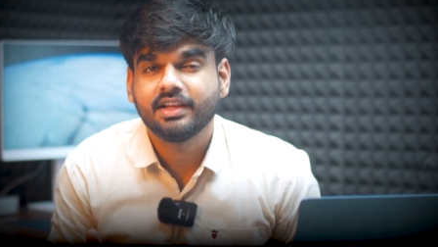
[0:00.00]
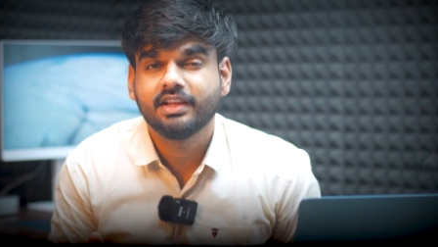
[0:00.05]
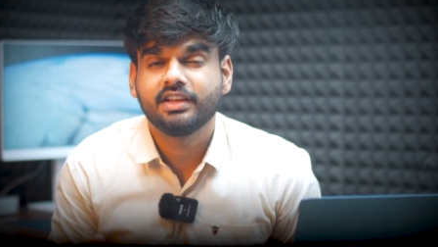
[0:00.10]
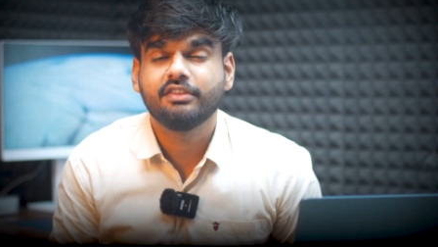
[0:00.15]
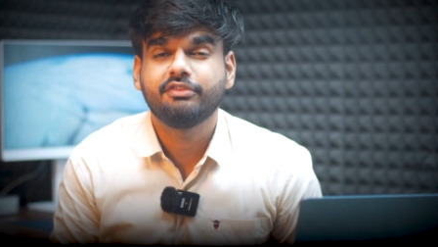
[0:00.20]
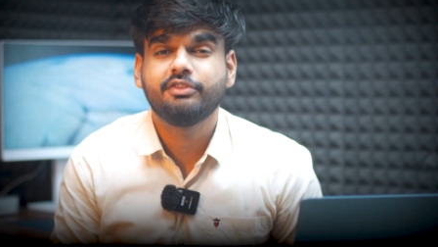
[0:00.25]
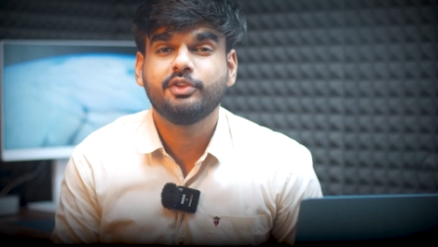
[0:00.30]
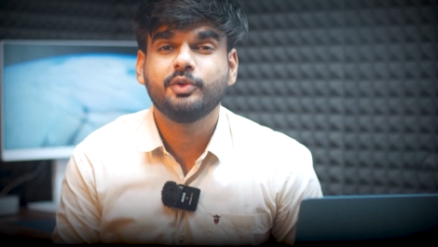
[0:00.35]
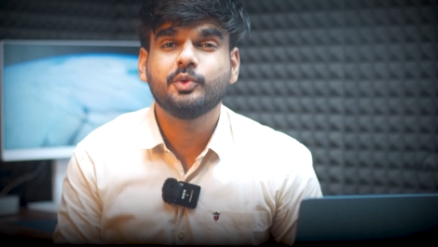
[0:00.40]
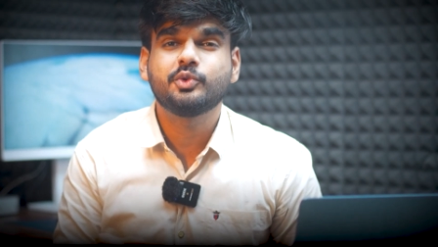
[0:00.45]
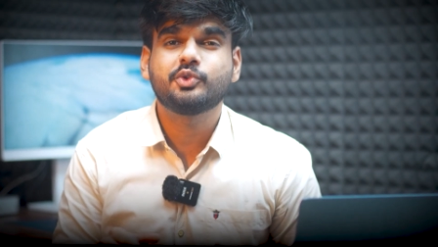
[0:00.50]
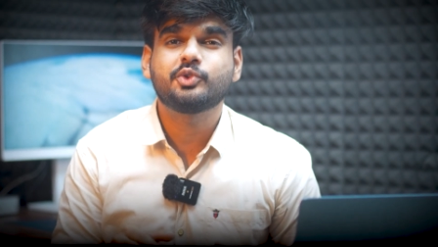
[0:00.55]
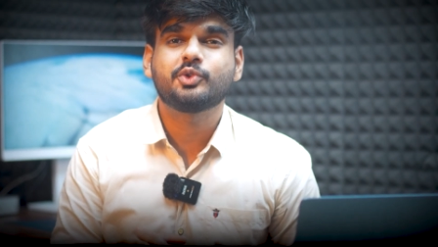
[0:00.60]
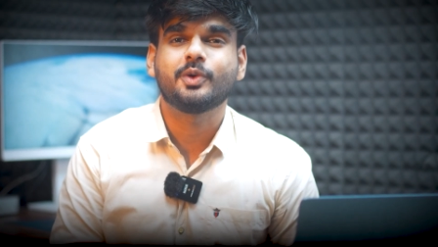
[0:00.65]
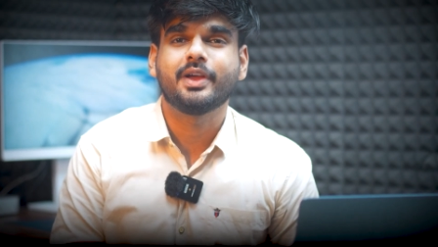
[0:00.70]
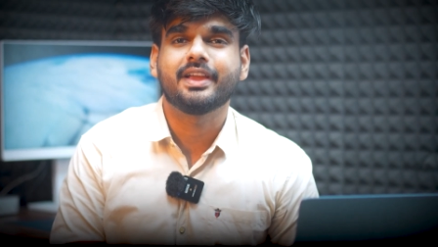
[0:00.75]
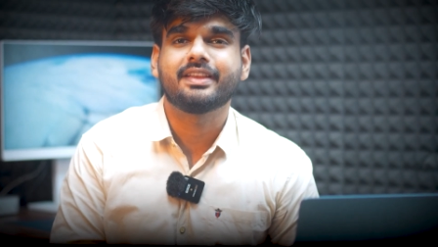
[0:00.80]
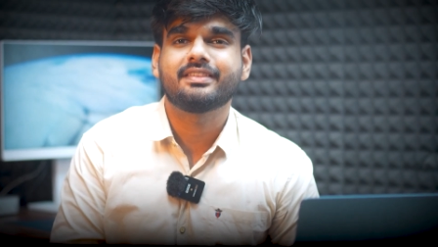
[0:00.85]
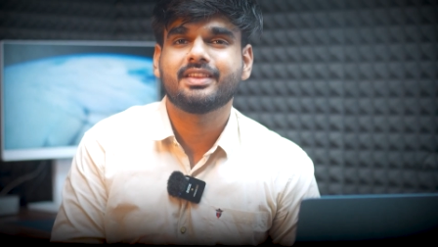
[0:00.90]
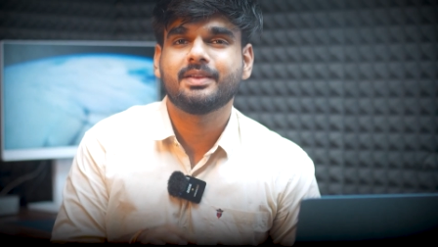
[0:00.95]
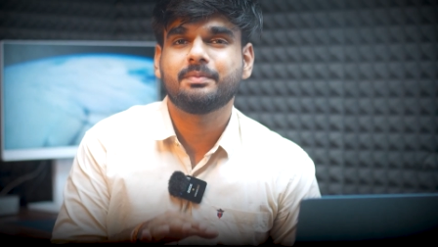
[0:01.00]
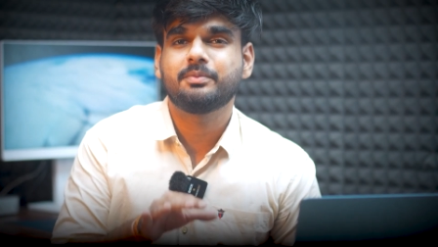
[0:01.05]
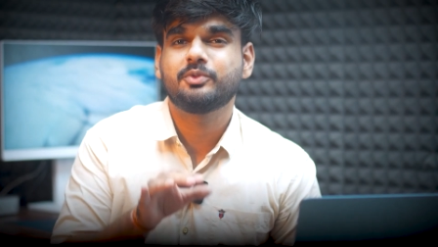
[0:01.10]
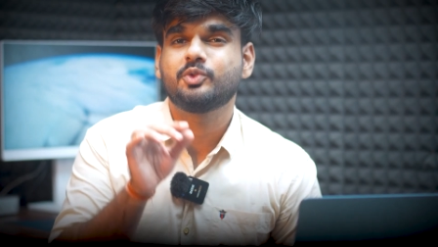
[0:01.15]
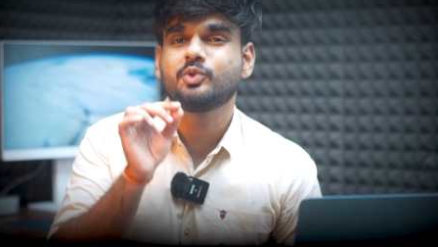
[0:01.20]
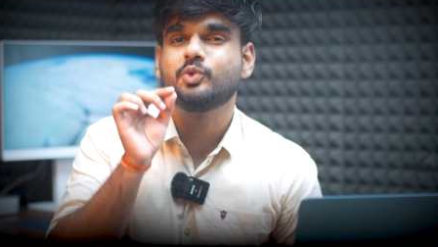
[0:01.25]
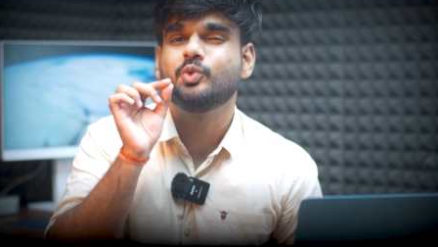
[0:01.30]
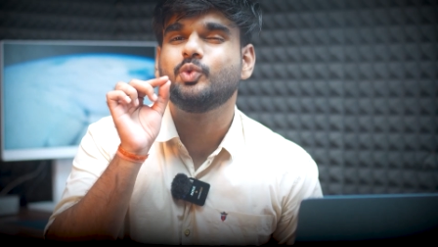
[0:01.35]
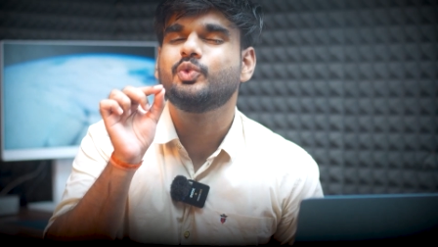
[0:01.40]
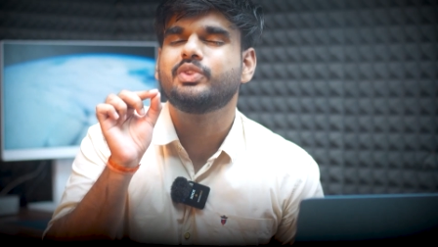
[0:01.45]
refused to accept
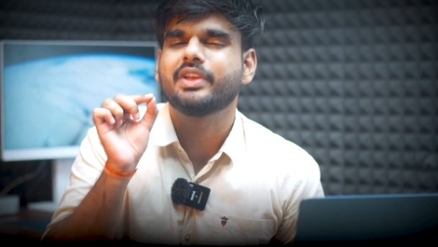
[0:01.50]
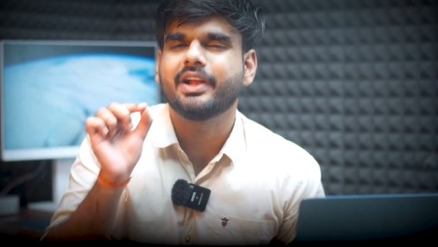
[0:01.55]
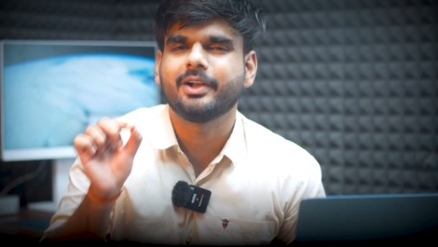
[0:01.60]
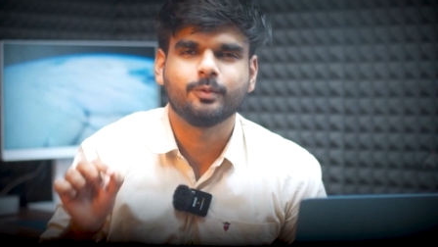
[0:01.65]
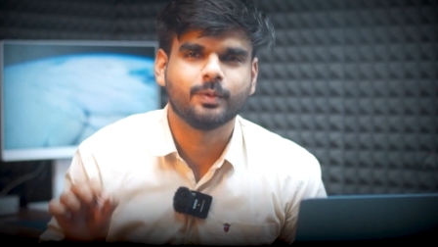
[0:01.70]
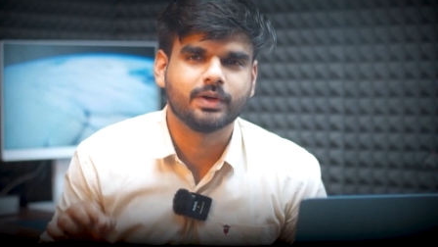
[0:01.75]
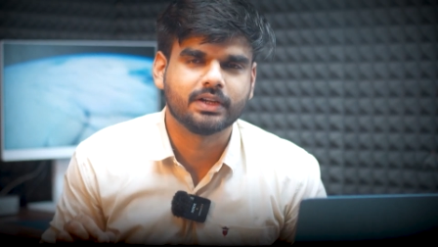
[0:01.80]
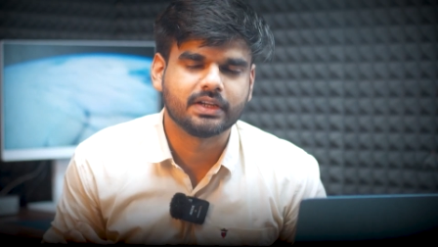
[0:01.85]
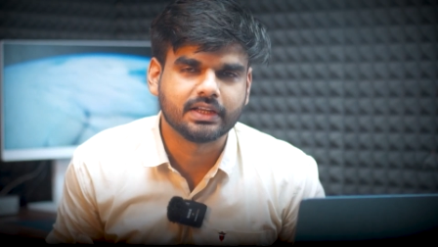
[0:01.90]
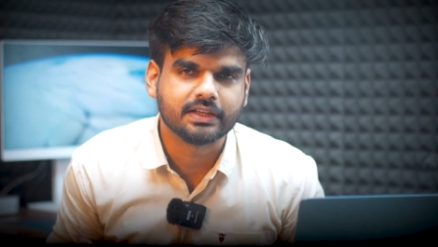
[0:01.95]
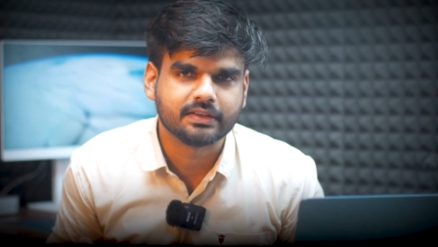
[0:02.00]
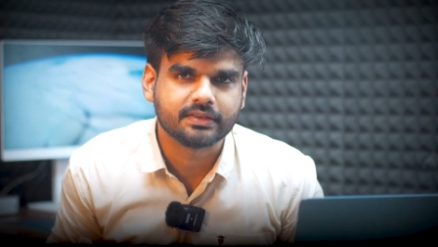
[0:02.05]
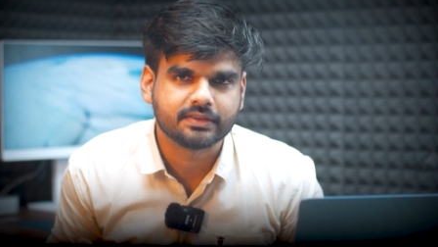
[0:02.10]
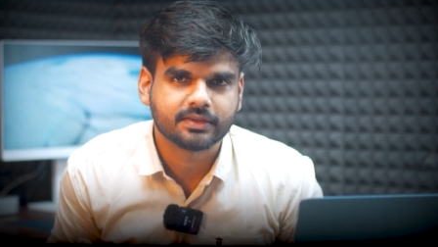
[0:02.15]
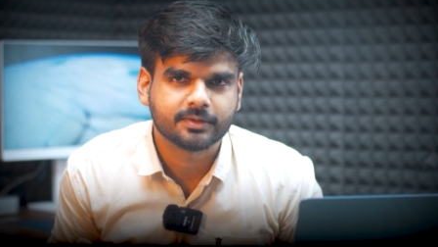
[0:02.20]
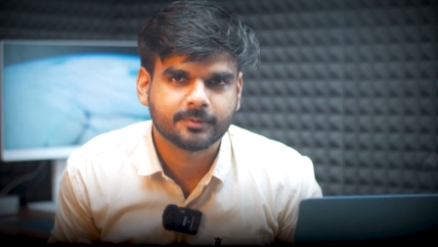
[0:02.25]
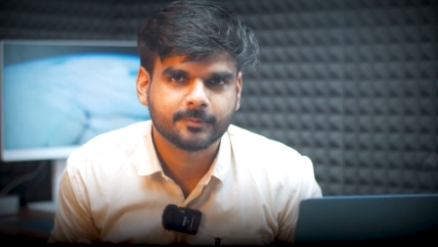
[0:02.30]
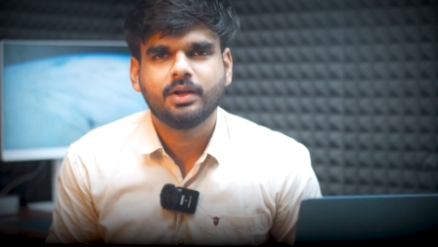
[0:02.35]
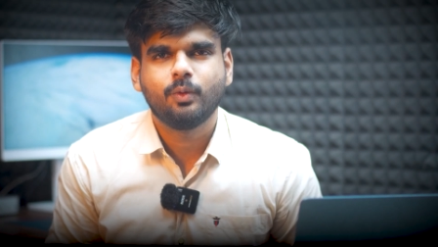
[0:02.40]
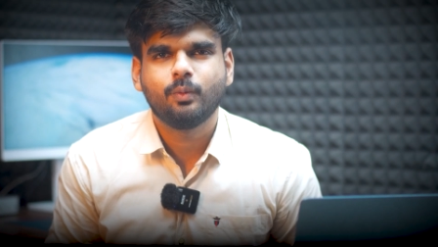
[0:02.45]
suicide verdicts.